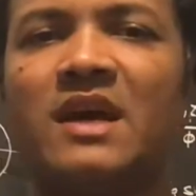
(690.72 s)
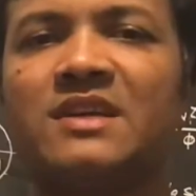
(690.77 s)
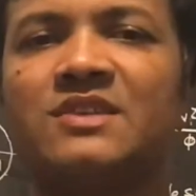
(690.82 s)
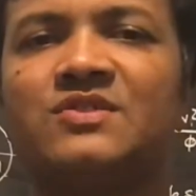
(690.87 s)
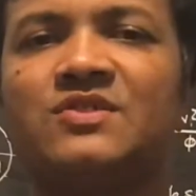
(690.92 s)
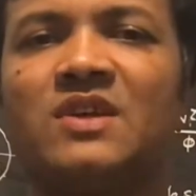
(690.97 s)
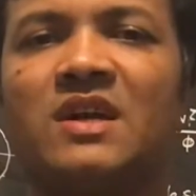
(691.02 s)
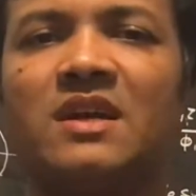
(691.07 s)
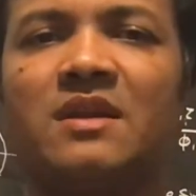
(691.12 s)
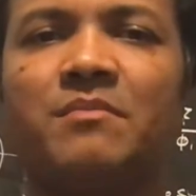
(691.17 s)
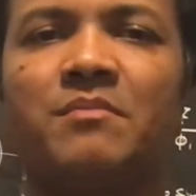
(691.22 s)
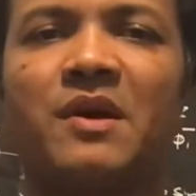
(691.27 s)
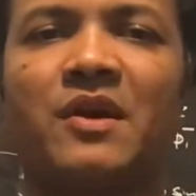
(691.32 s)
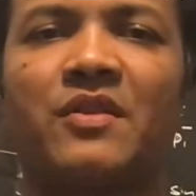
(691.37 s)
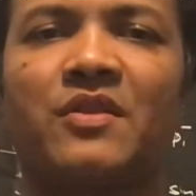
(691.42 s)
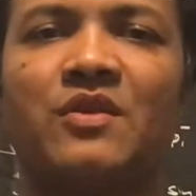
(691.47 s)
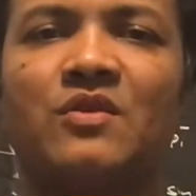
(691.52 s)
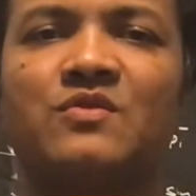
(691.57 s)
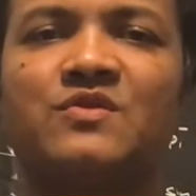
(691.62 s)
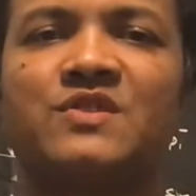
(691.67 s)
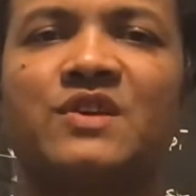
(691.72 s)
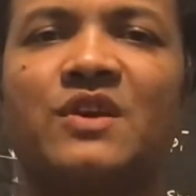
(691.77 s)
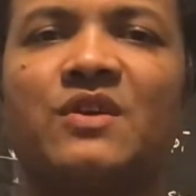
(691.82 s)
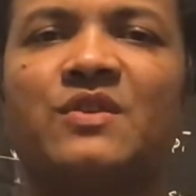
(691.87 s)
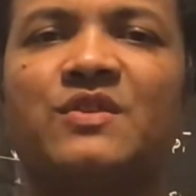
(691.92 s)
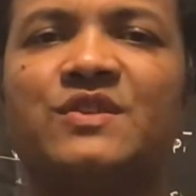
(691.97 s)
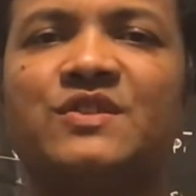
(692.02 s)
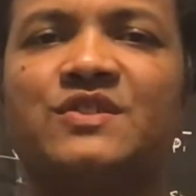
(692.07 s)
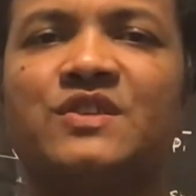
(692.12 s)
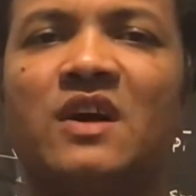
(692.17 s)
I started my new
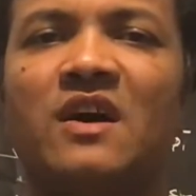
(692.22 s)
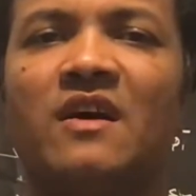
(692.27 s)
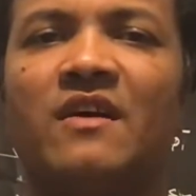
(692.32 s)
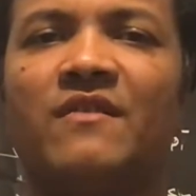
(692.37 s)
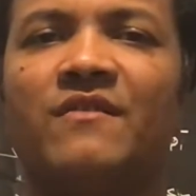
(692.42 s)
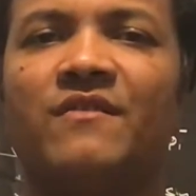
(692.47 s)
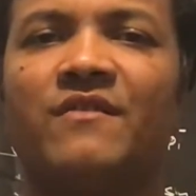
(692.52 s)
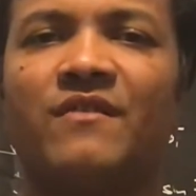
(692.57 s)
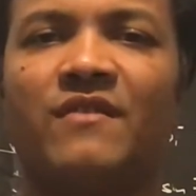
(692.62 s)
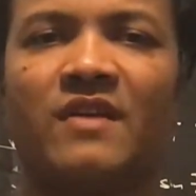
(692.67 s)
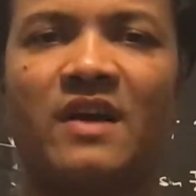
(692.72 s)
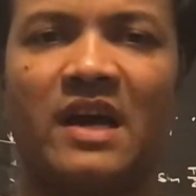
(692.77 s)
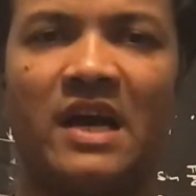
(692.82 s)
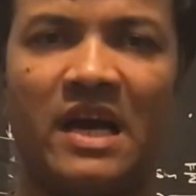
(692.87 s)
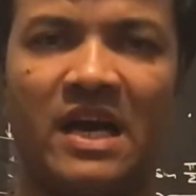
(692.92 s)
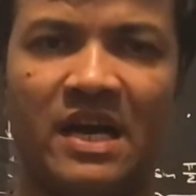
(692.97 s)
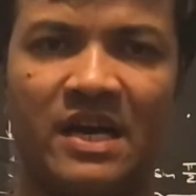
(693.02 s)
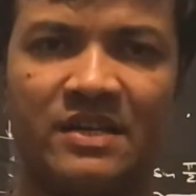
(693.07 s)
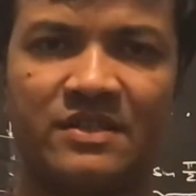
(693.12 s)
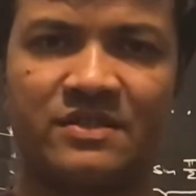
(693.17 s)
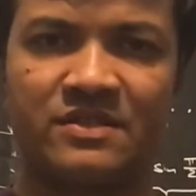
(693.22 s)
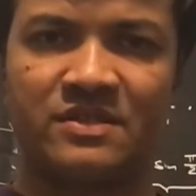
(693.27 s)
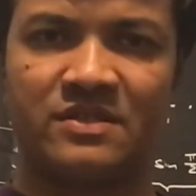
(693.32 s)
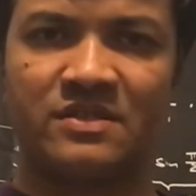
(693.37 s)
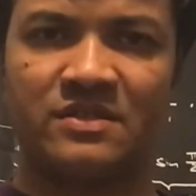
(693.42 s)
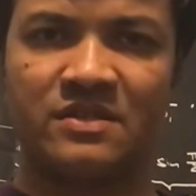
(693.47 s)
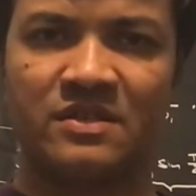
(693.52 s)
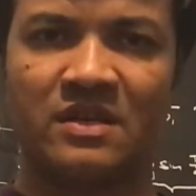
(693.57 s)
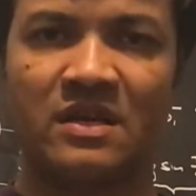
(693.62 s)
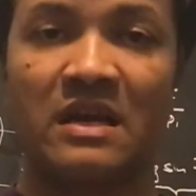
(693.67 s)
security job
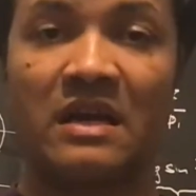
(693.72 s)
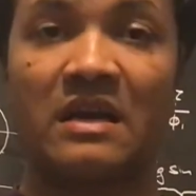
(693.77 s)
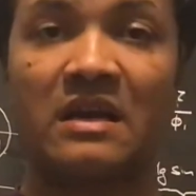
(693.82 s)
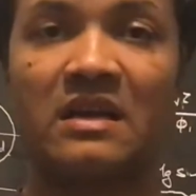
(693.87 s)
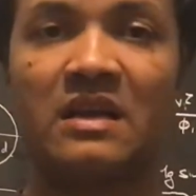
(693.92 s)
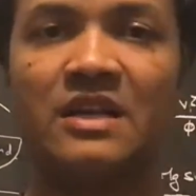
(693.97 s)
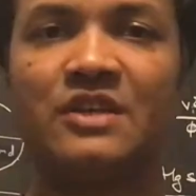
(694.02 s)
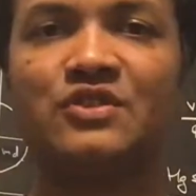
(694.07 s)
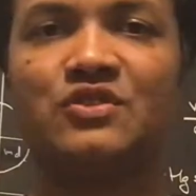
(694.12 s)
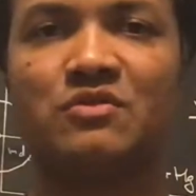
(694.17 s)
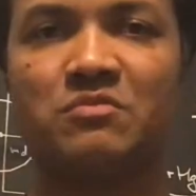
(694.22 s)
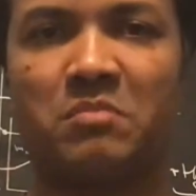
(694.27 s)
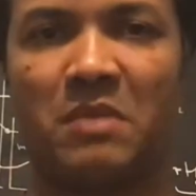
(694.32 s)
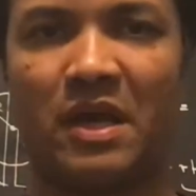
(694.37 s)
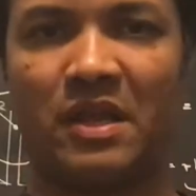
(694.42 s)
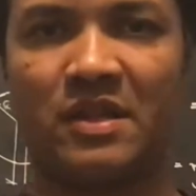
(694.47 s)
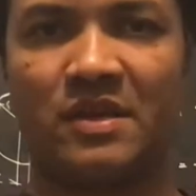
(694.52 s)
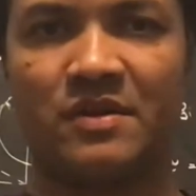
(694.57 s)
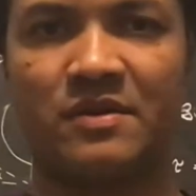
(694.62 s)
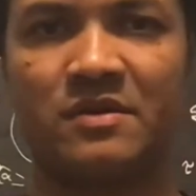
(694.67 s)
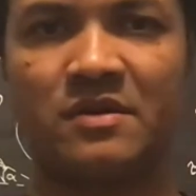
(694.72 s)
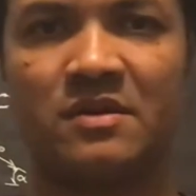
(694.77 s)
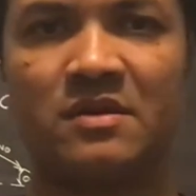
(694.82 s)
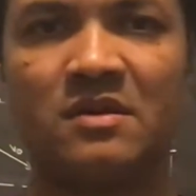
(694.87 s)
at Clinton Manor,